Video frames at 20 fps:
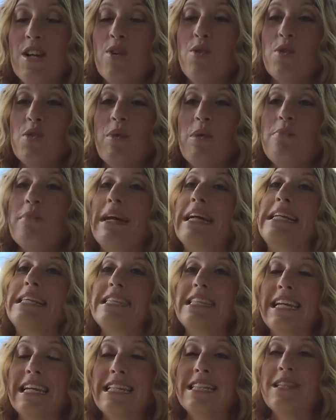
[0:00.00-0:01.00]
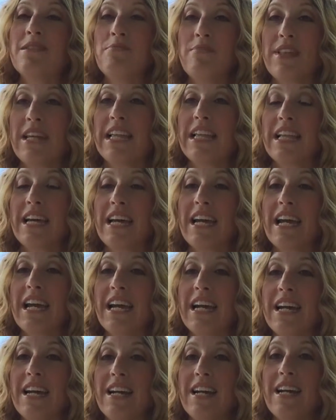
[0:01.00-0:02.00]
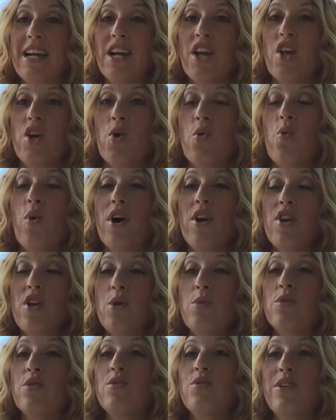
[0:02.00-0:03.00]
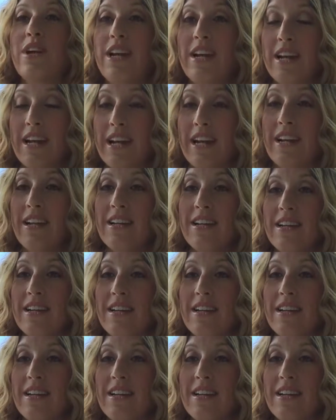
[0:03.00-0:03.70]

So we might say something like, when you were reading,